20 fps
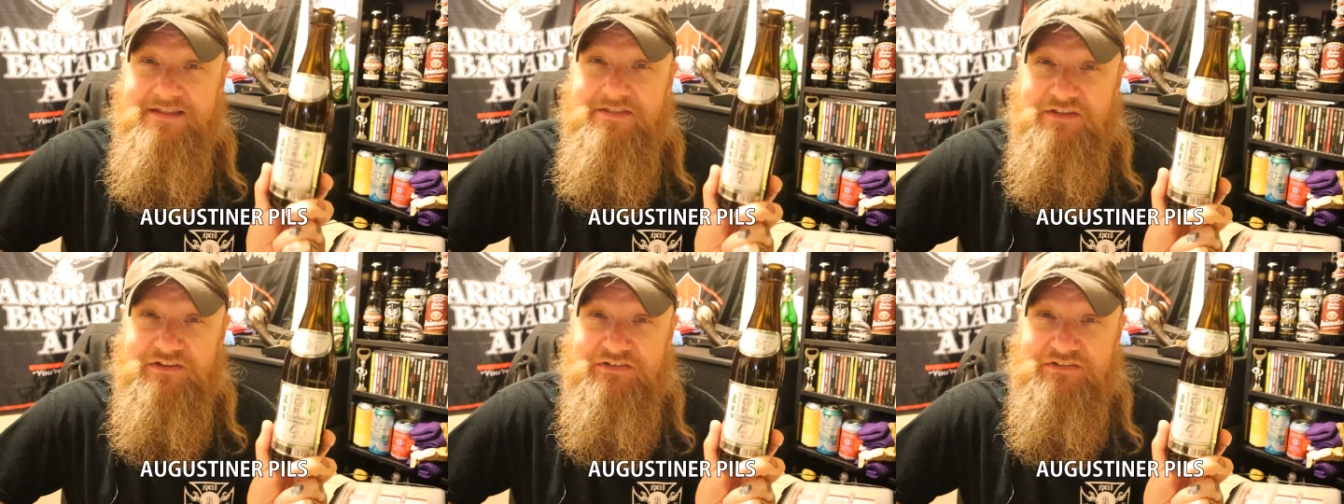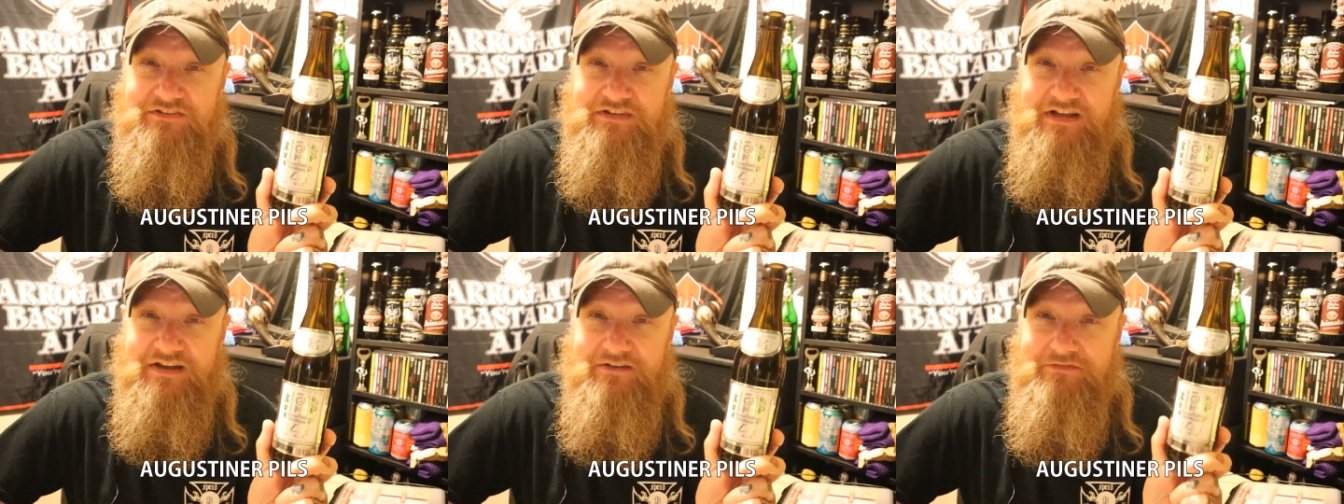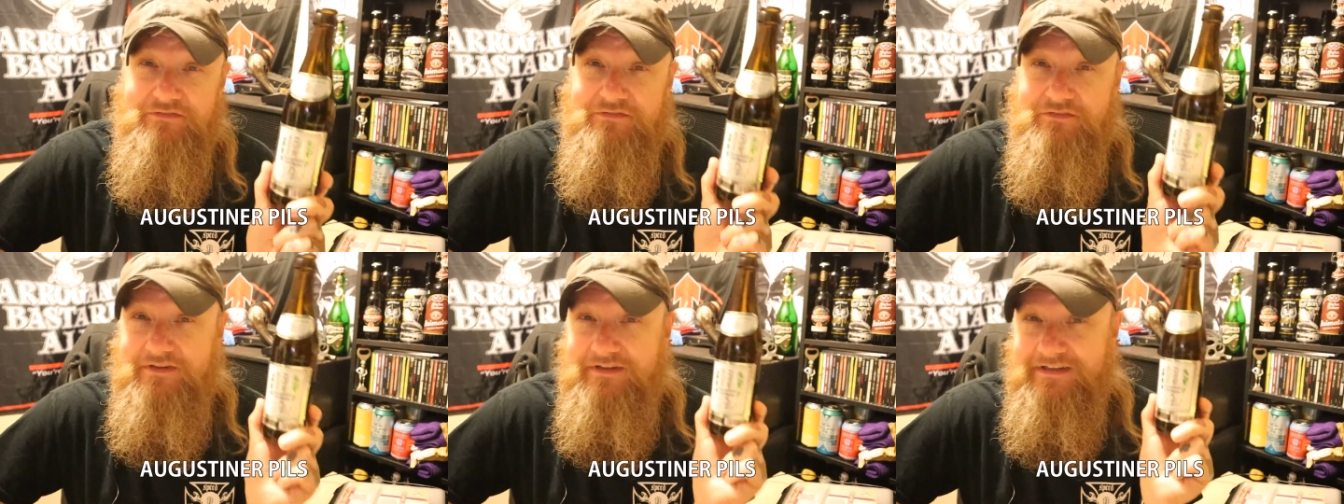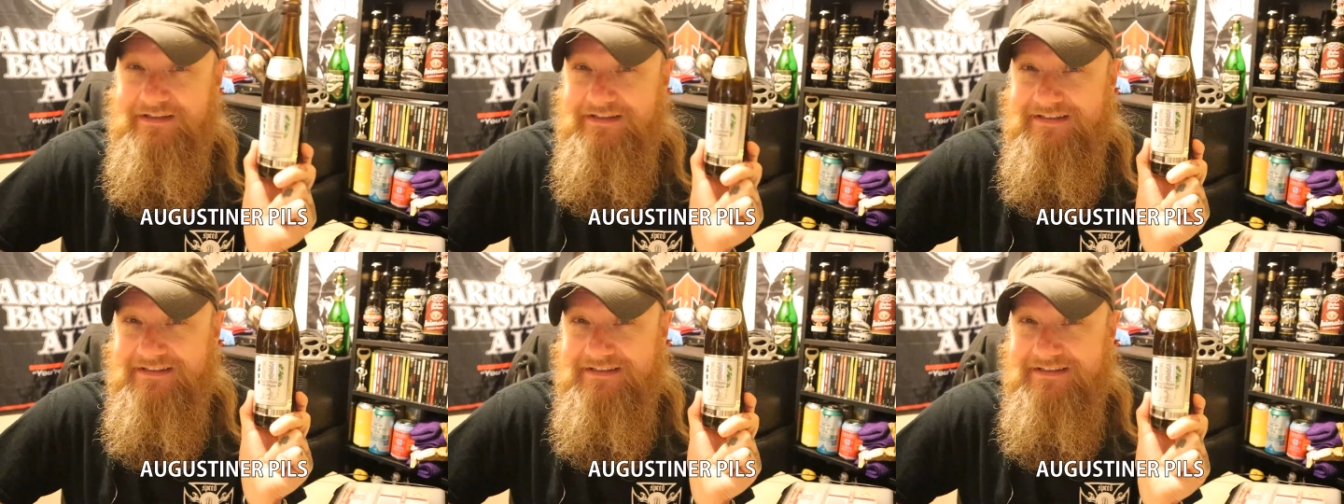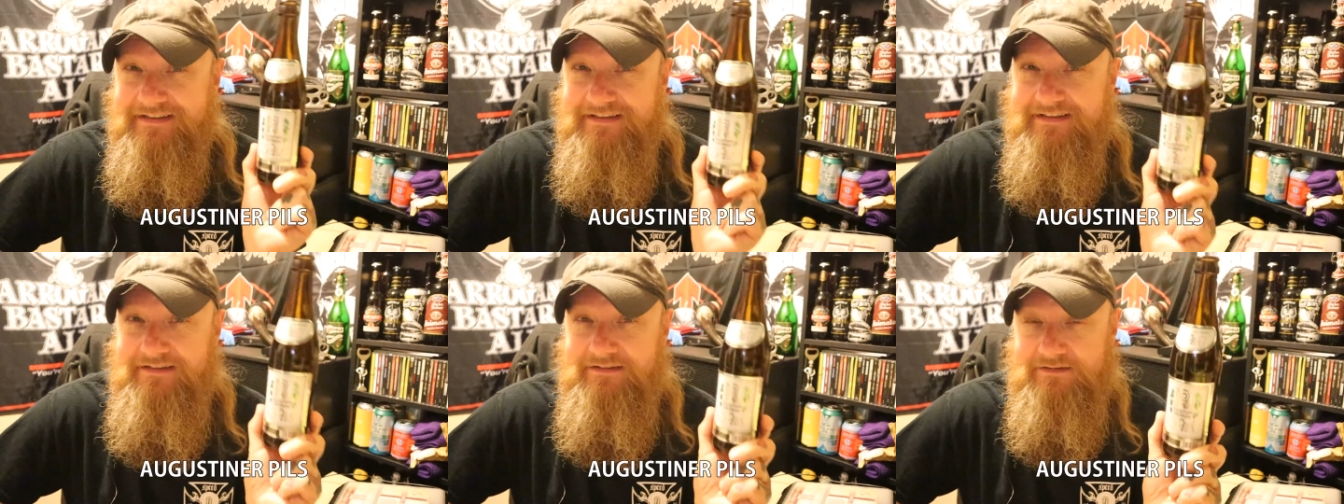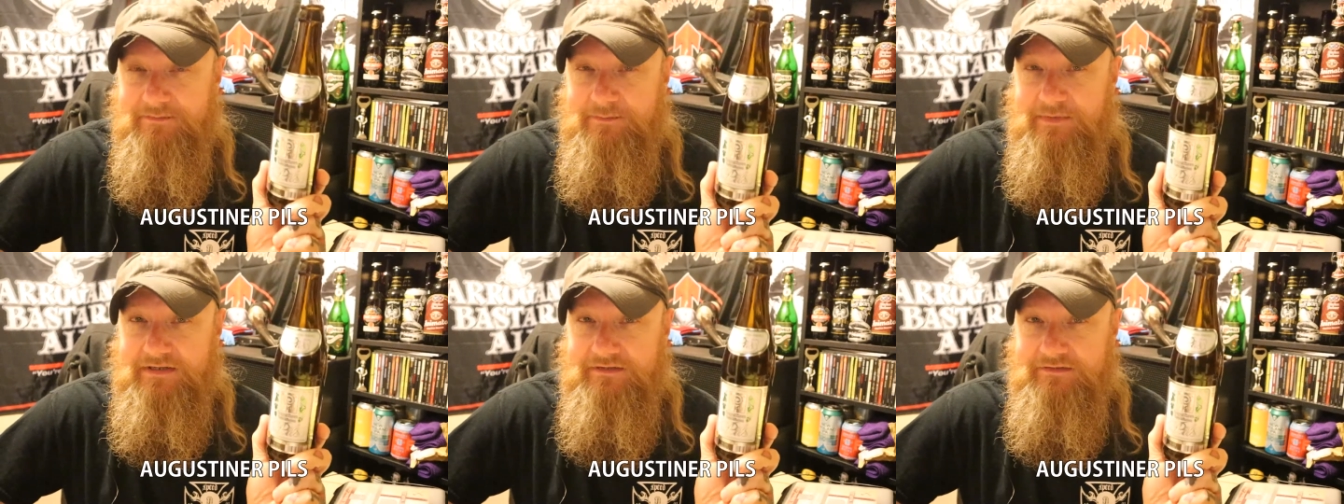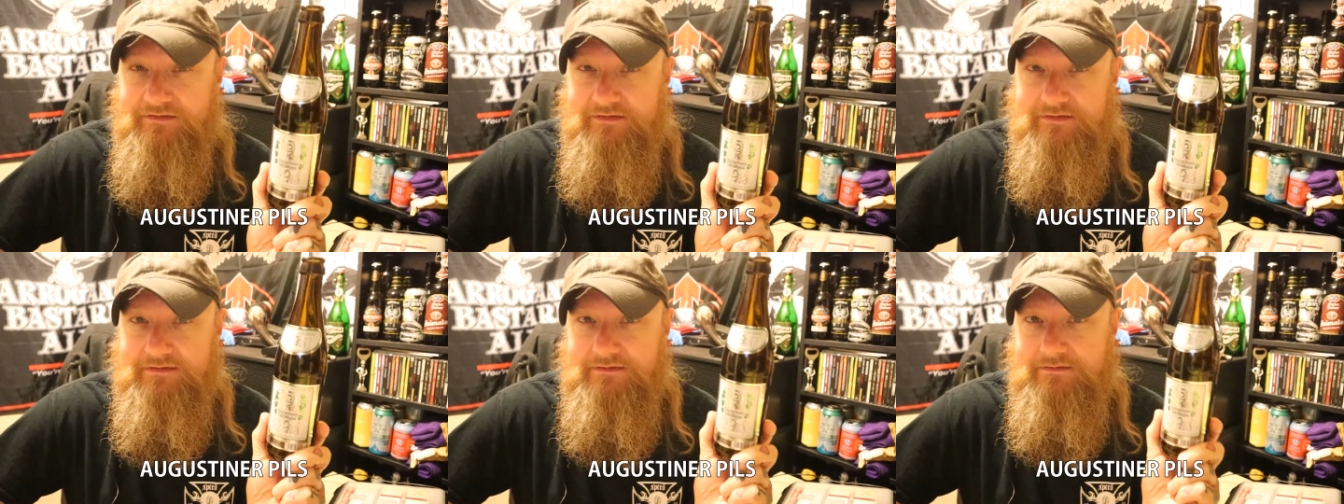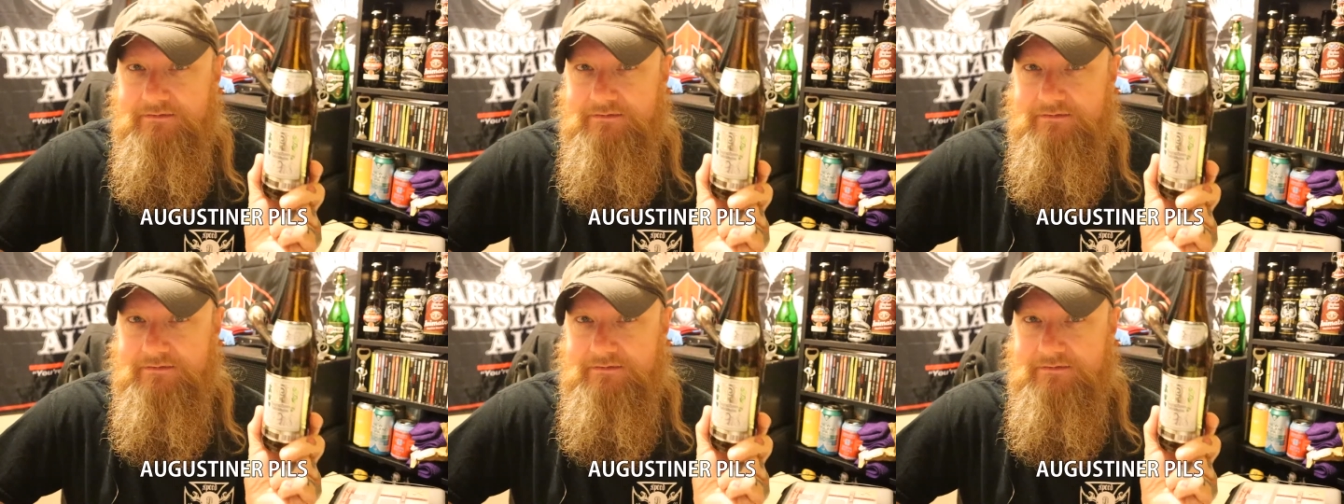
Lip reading: This stuff is amazing,